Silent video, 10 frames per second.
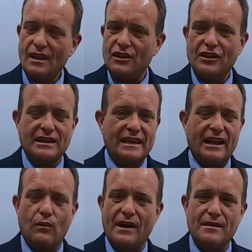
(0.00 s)
You can
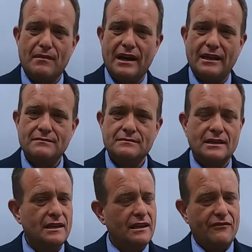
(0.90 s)
take away the money.
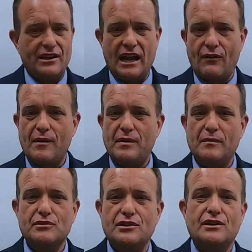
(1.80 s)
If you got great
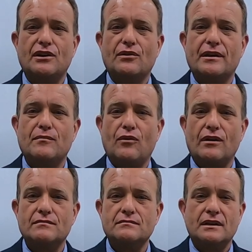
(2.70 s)
people, you can go get more.